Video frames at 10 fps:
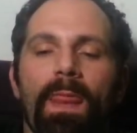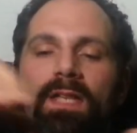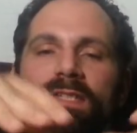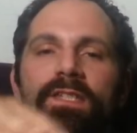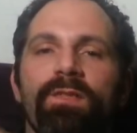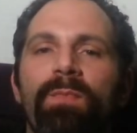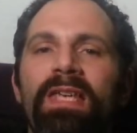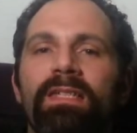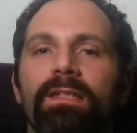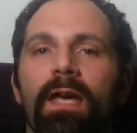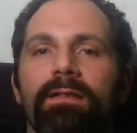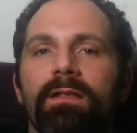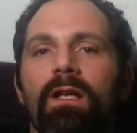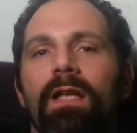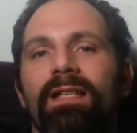As space dust
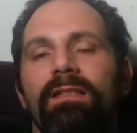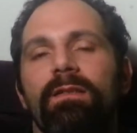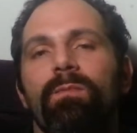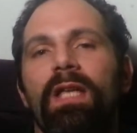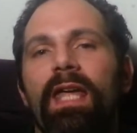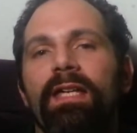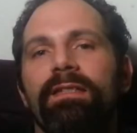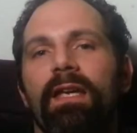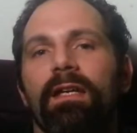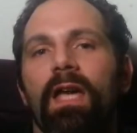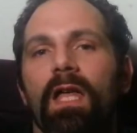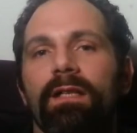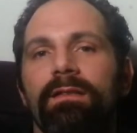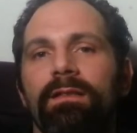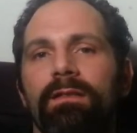collects into planets and
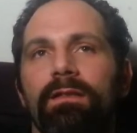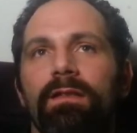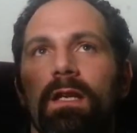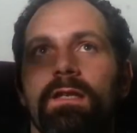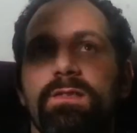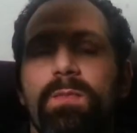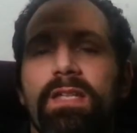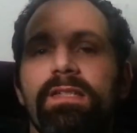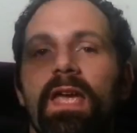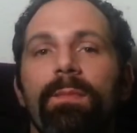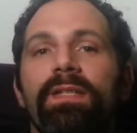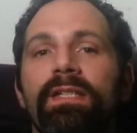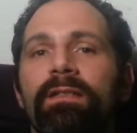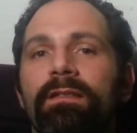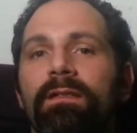galaxies, space
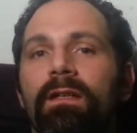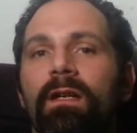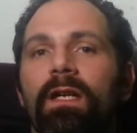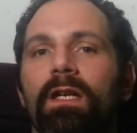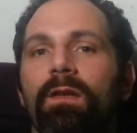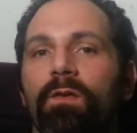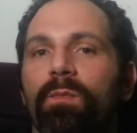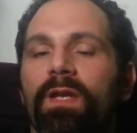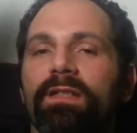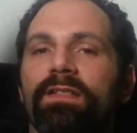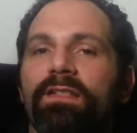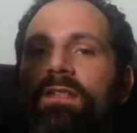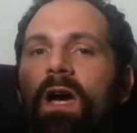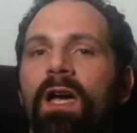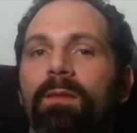empties. In those places,
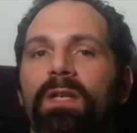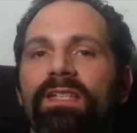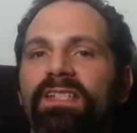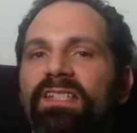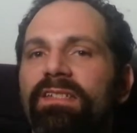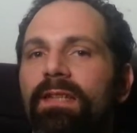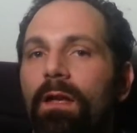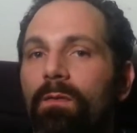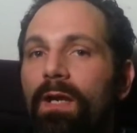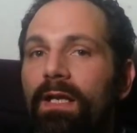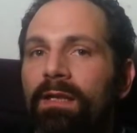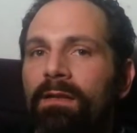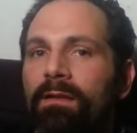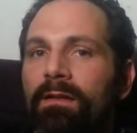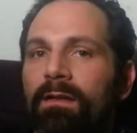time is accelerating
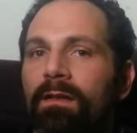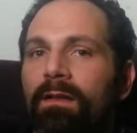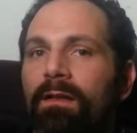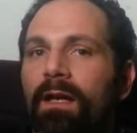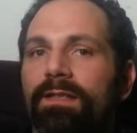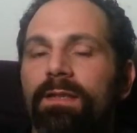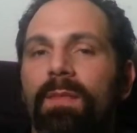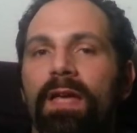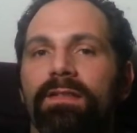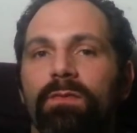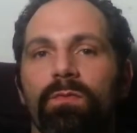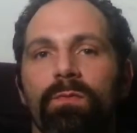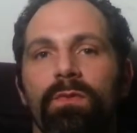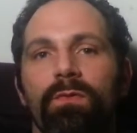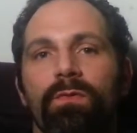as the mass is
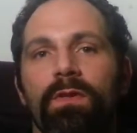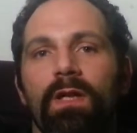removed.